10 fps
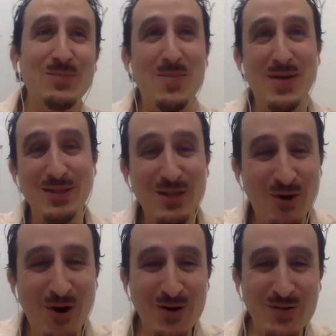It might be a
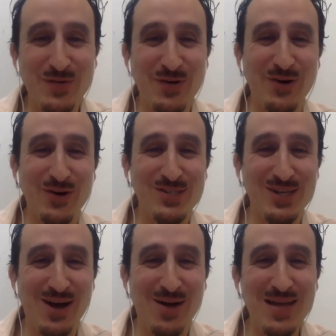little harder for her
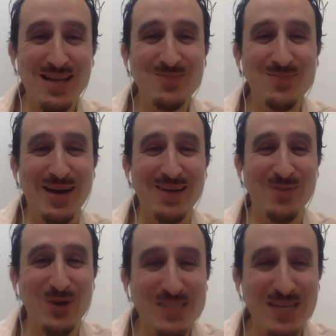to come in
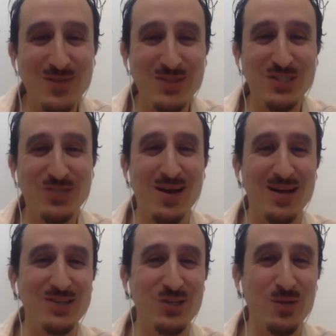person, but she's great
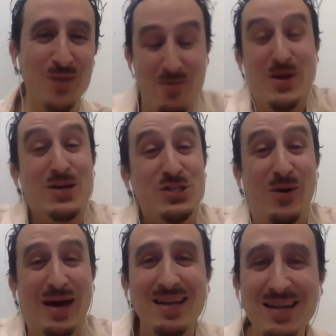on Zoom. I mean, we could
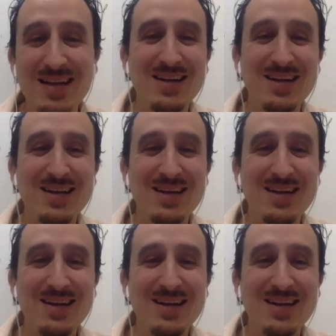do it.